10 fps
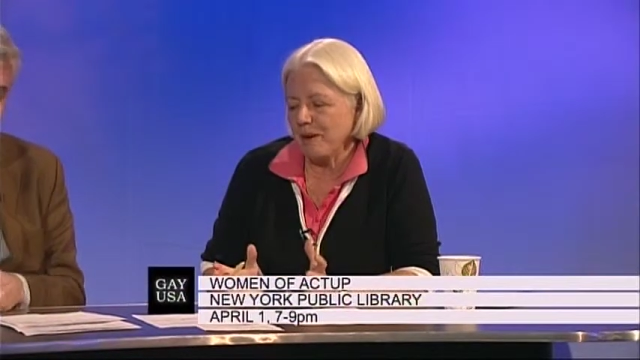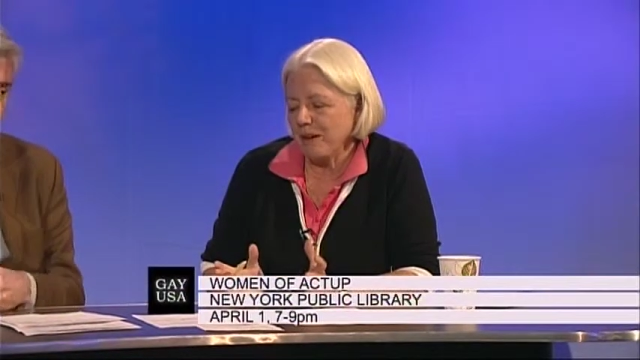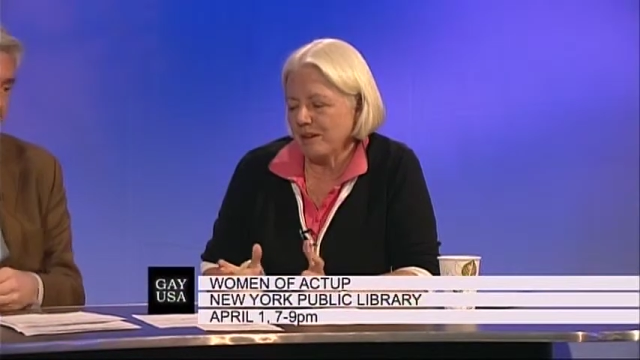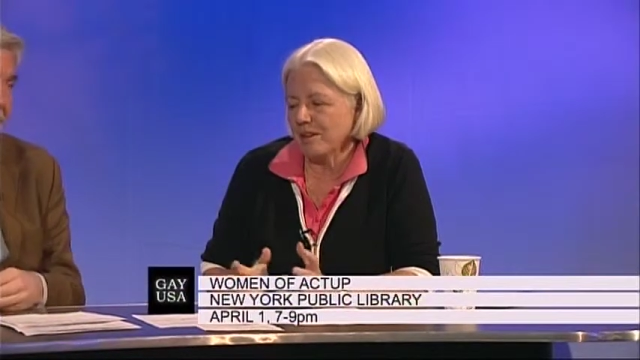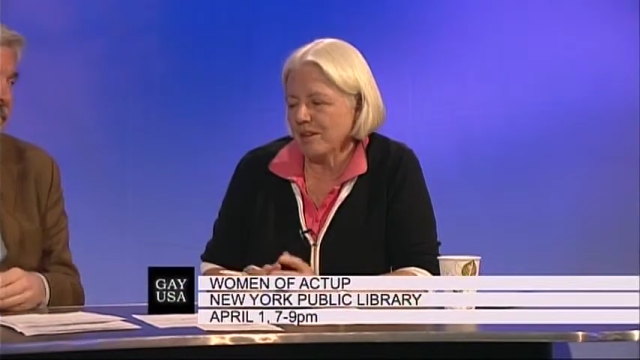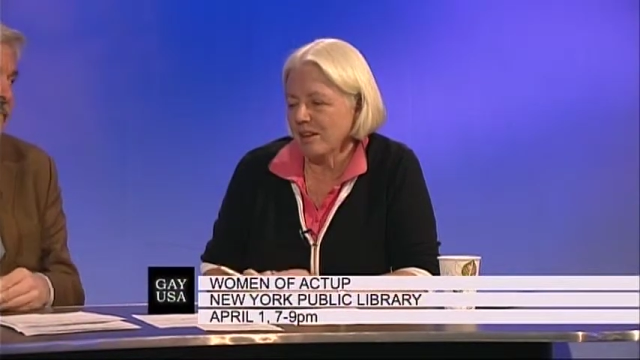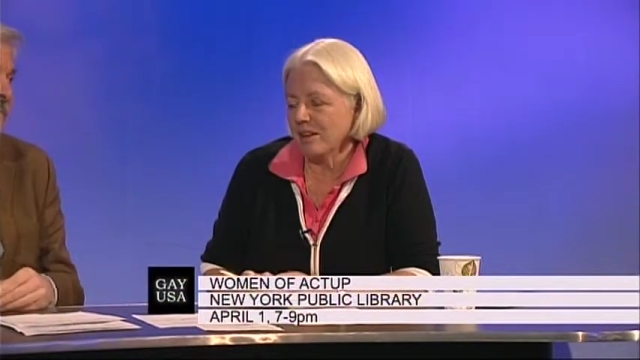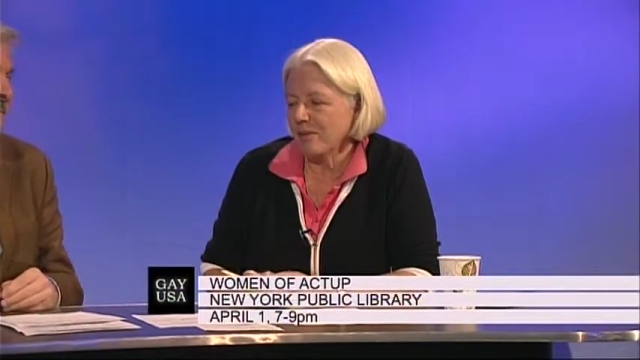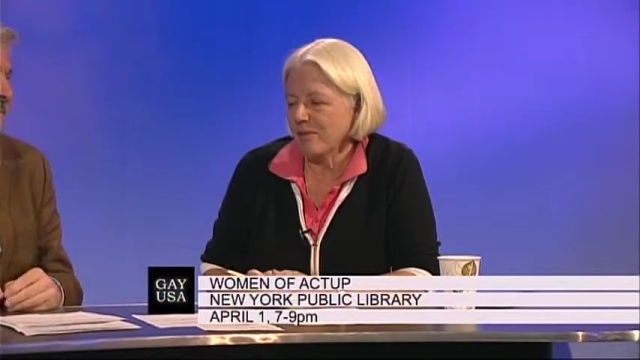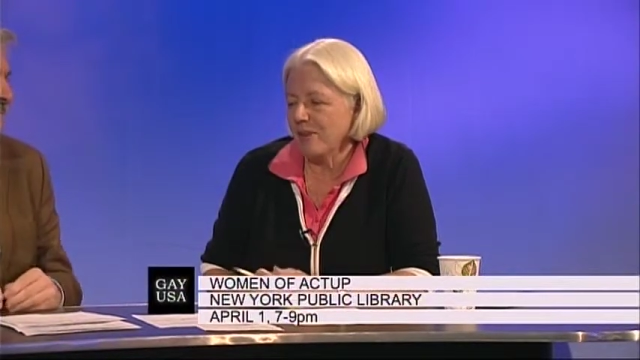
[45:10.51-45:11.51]
panel
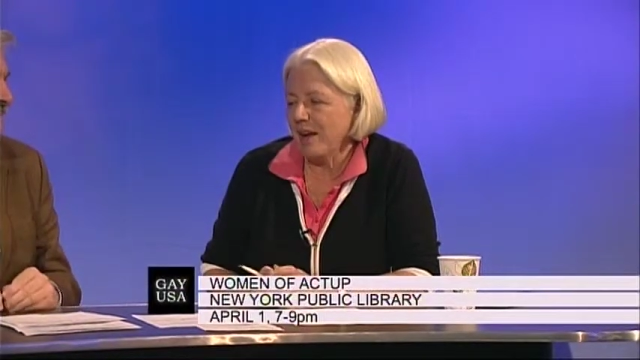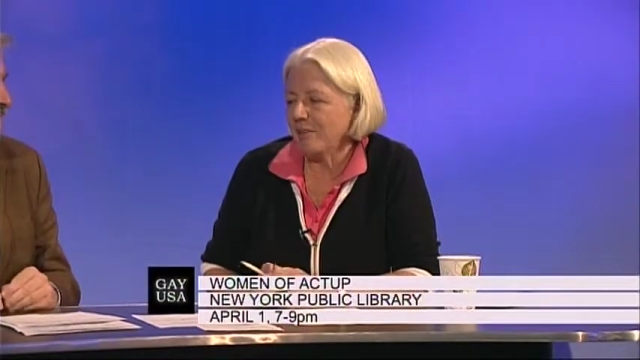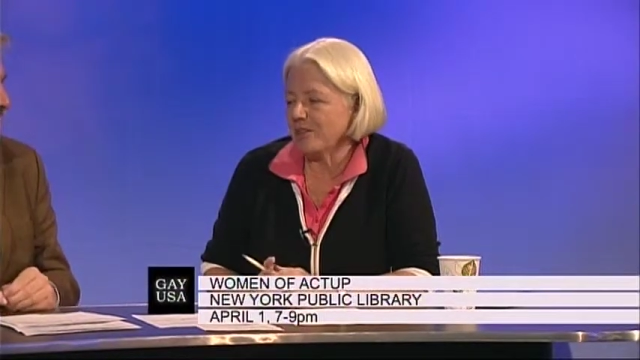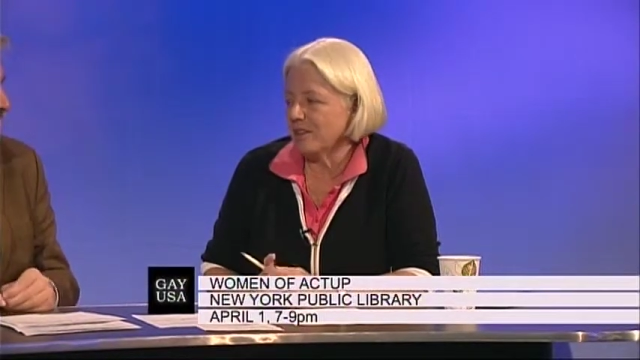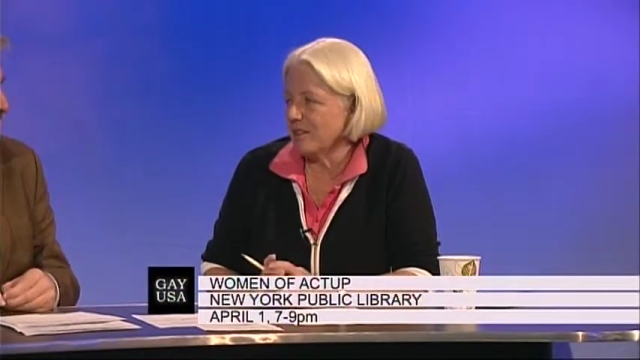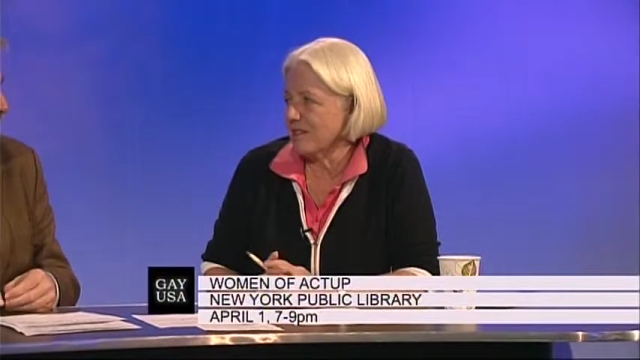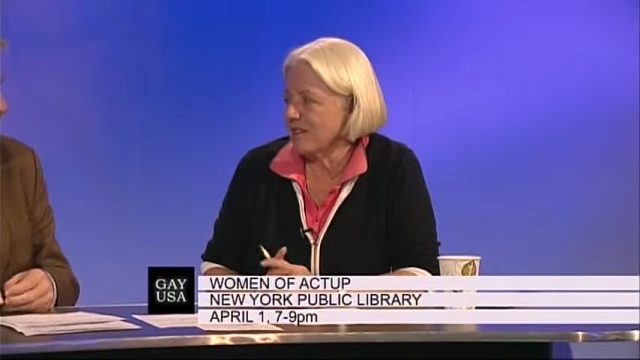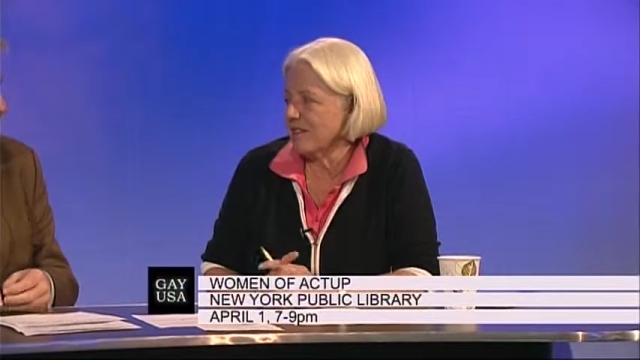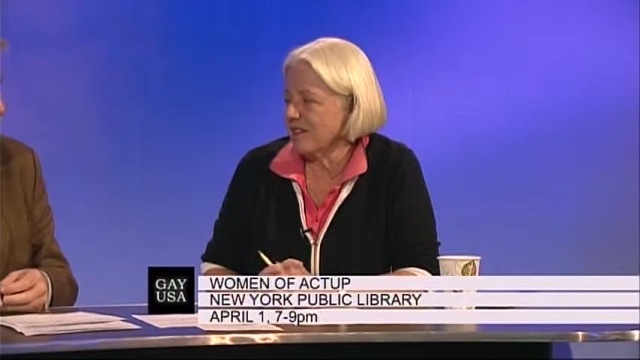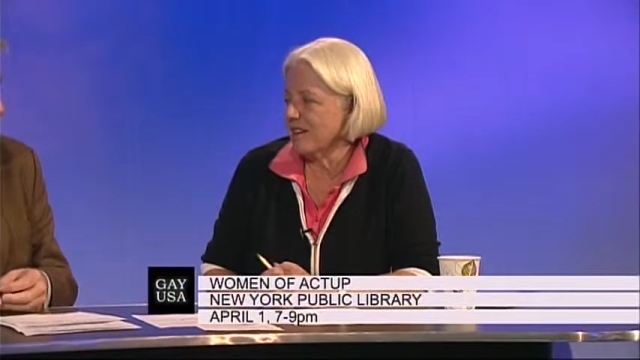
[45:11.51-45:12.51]
of half a
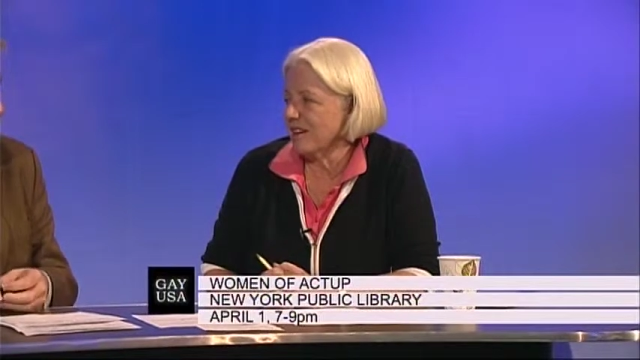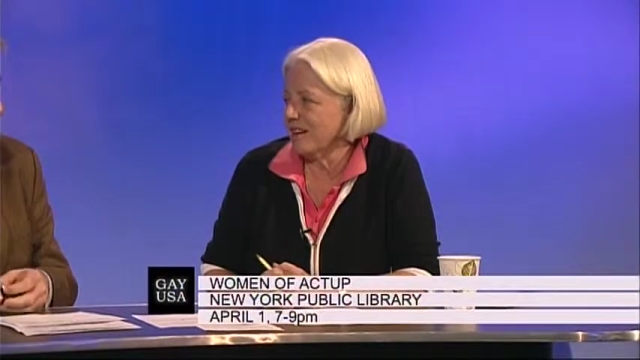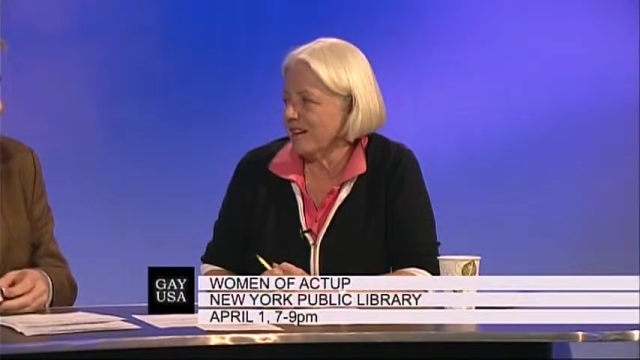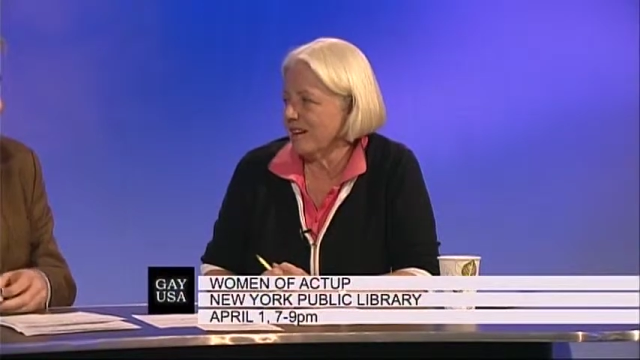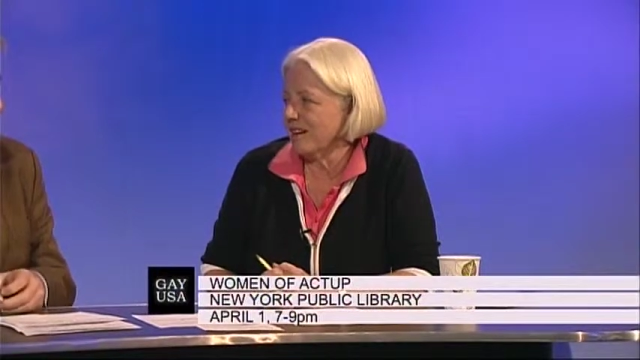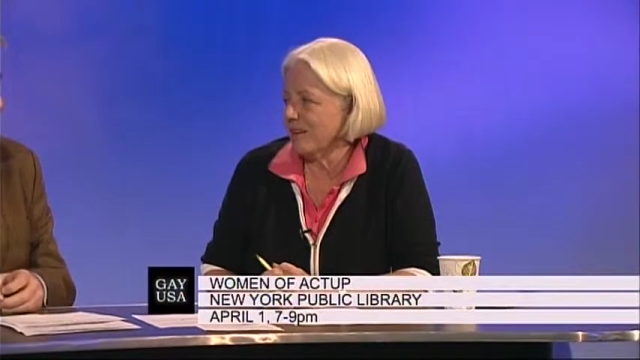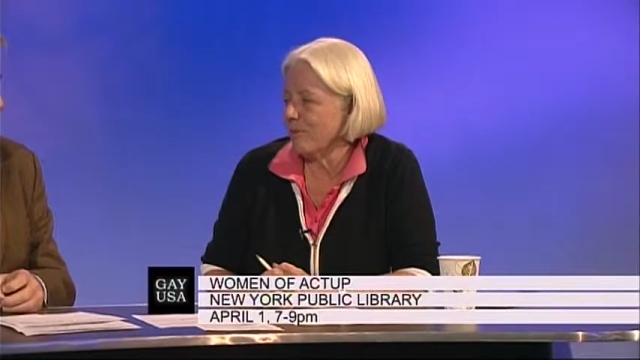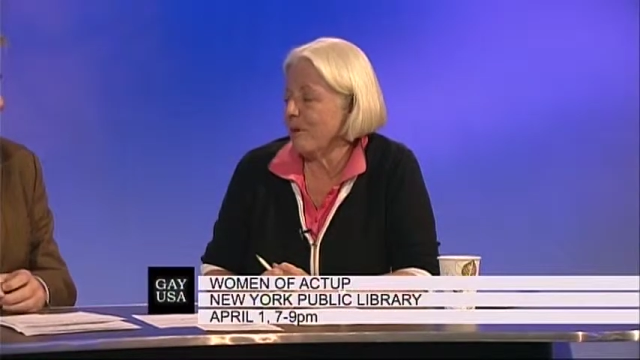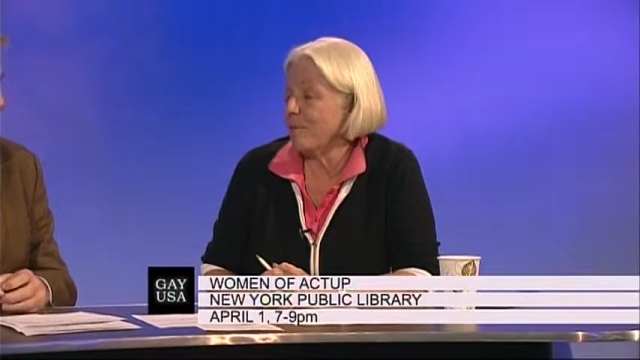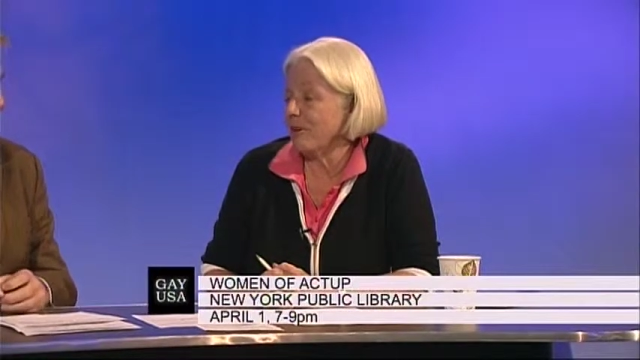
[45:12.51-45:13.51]
dozen uh,
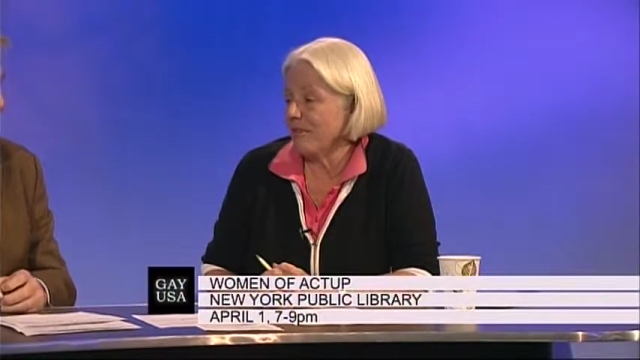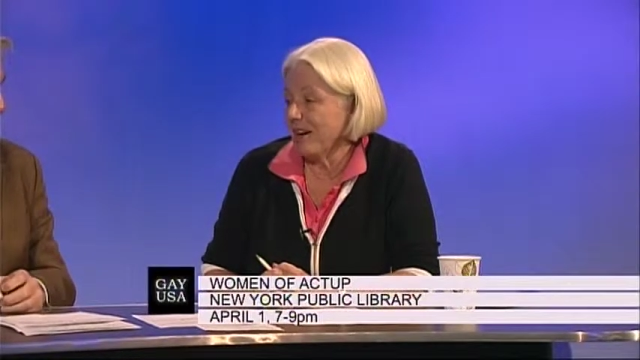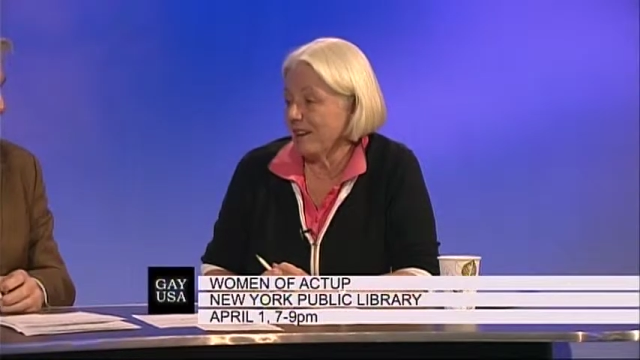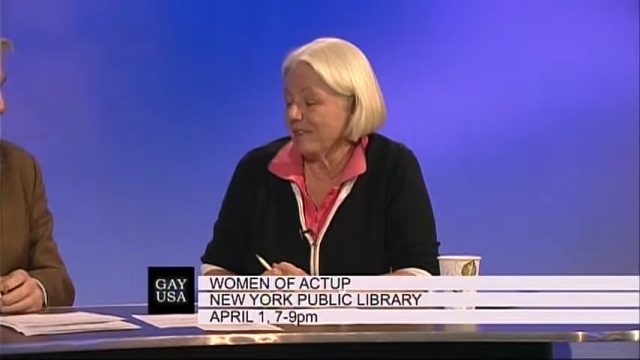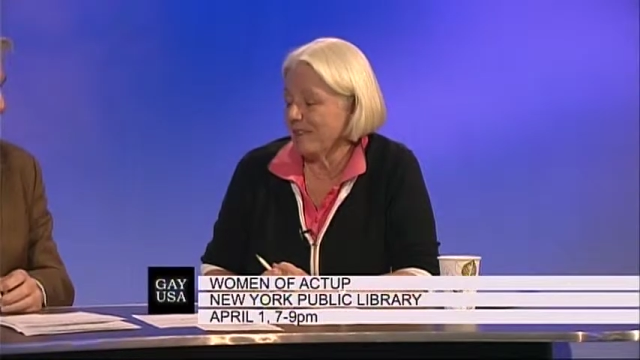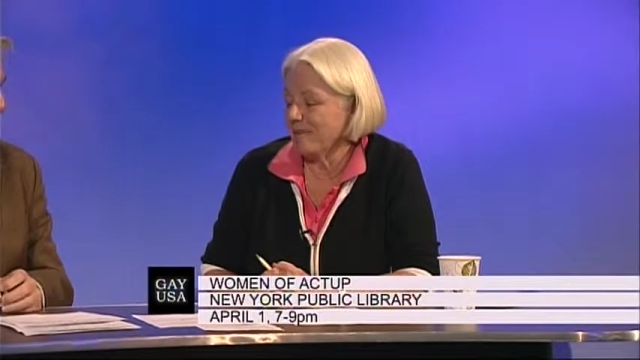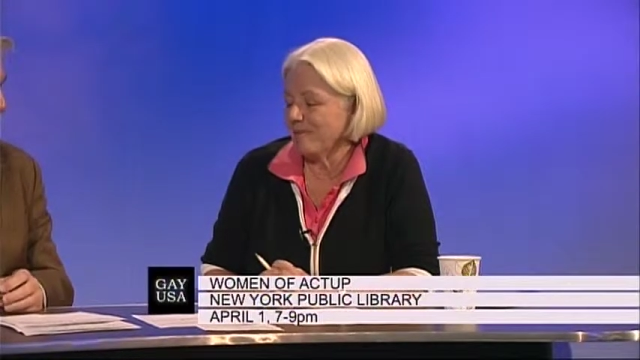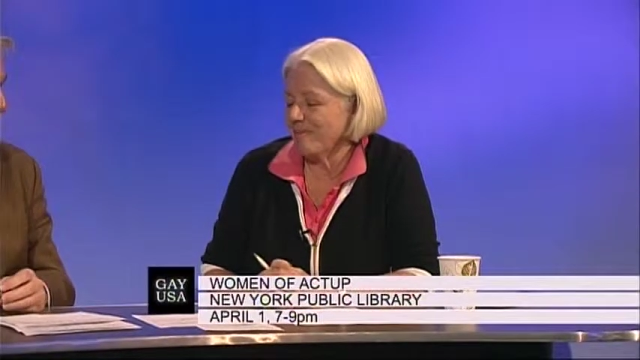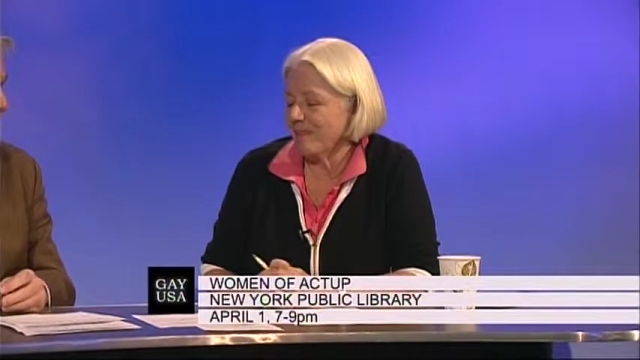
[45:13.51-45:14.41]
women. Are you going to go?